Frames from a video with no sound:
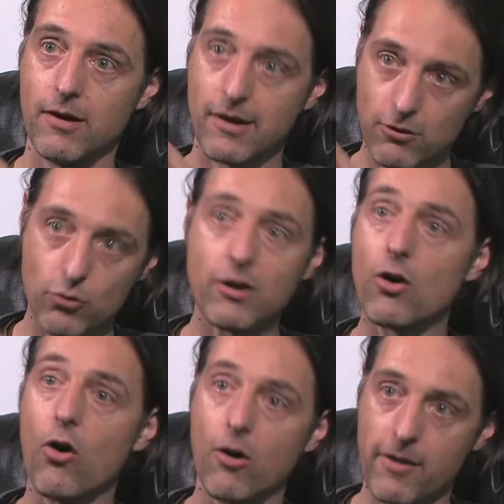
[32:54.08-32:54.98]

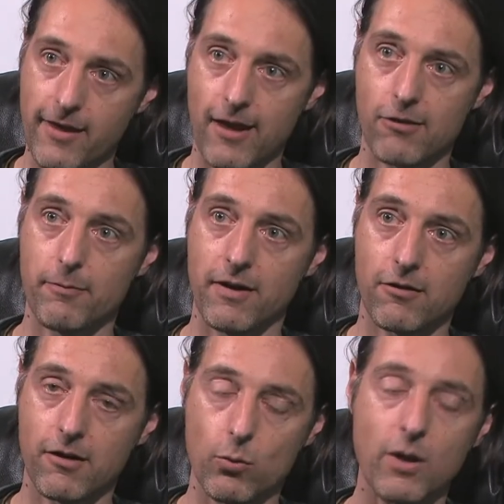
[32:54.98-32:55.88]
including all the
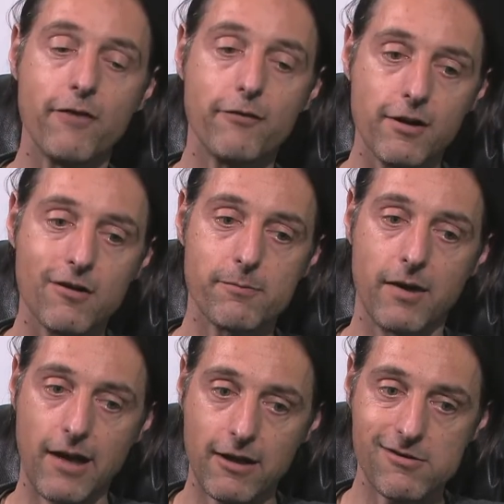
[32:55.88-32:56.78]
aspects. And when I finished
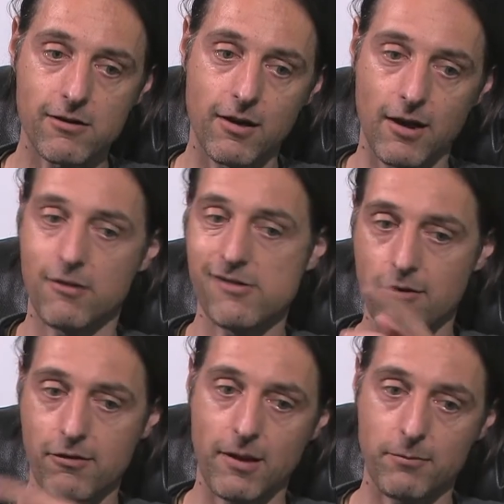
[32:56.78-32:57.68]
my lecture, I
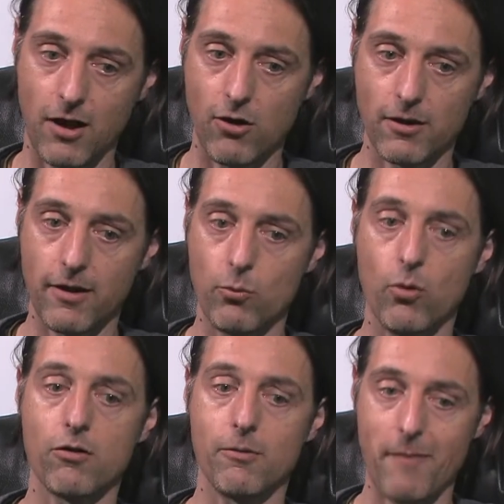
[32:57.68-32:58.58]
just stepped out, and there
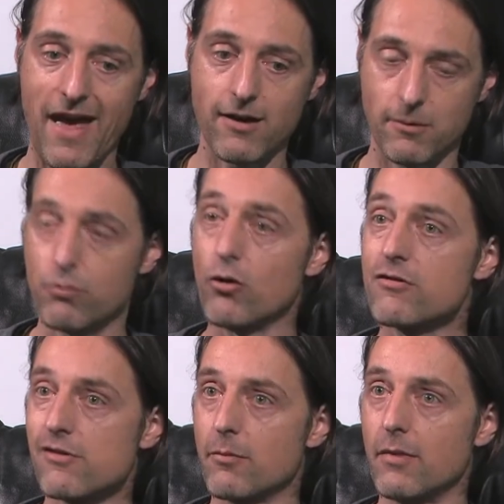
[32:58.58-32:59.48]
was a man
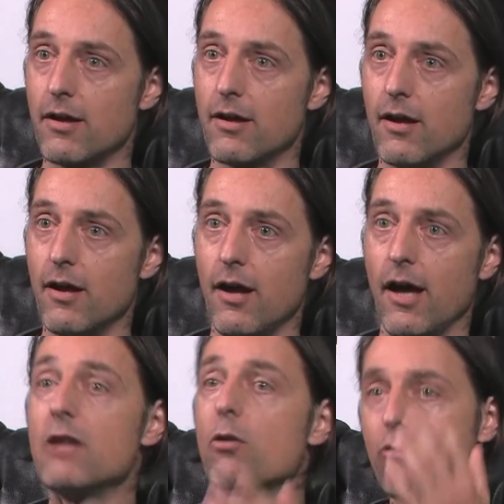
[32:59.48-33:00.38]
approaching me,
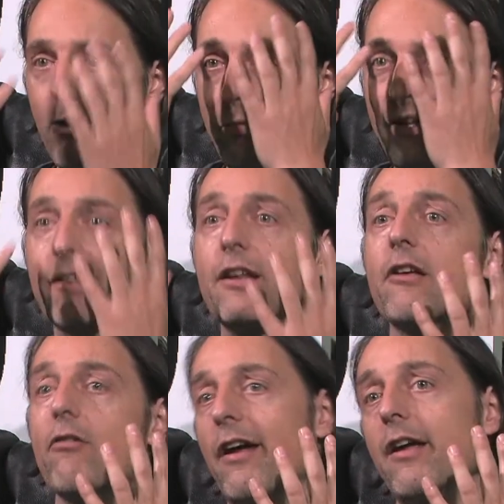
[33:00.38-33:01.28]
and he was completely
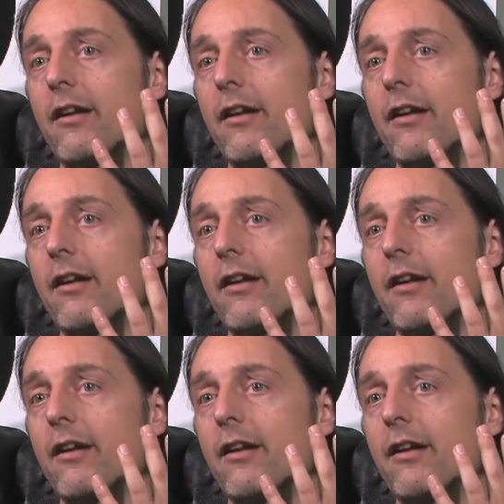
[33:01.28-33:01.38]
grey